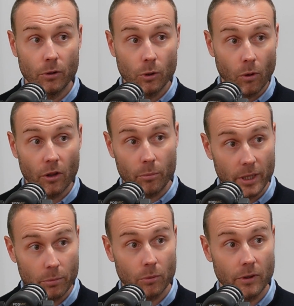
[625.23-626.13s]
who are the
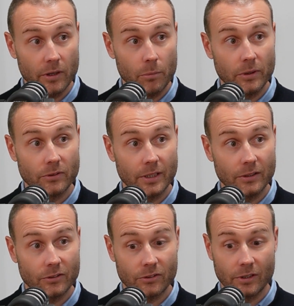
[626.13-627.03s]
people within your
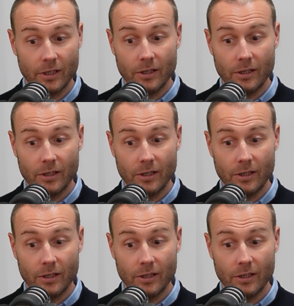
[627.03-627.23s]
business.